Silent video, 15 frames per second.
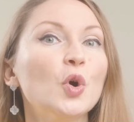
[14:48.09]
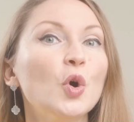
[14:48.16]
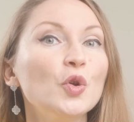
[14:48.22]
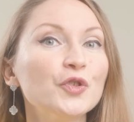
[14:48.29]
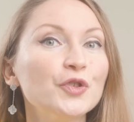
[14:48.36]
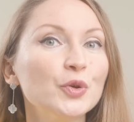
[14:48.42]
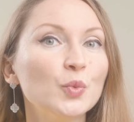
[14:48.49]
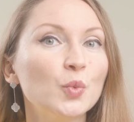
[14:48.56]

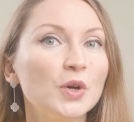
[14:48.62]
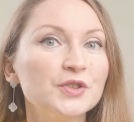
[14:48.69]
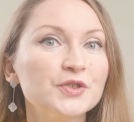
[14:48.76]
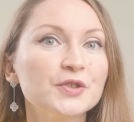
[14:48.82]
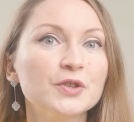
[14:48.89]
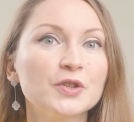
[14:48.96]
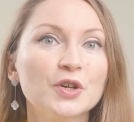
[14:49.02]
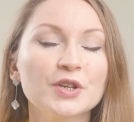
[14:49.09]
also want
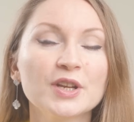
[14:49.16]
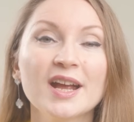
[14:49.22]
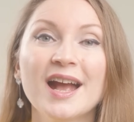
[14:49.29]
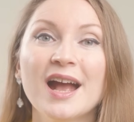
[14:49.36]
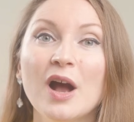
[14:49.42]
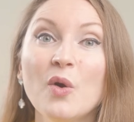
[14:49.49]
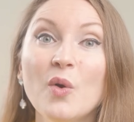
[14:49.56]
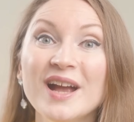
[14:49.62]
to learn
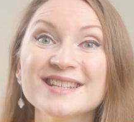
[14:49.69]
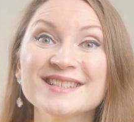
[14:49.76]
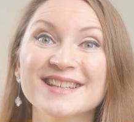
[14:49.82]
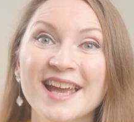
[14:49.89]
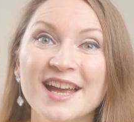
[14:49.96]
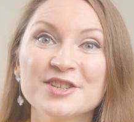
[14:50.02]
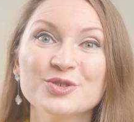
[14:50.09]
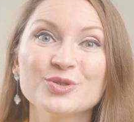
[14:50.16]
how I
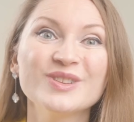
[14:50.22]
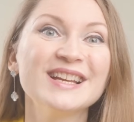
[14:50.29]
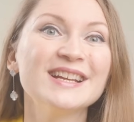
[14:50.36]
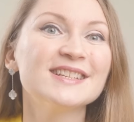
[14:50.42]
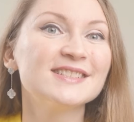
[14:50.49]
schedule